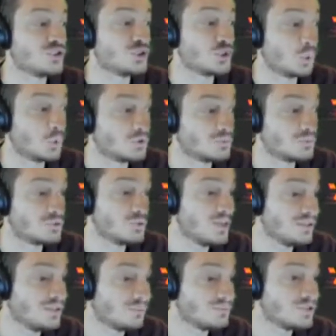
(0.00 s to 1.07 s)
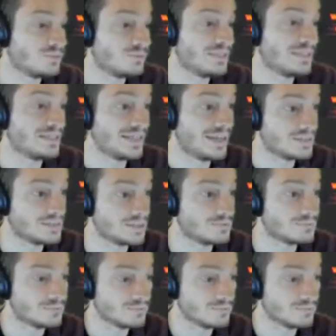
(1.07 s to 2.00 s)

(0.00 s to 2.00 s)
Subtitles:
storage between them to be connected.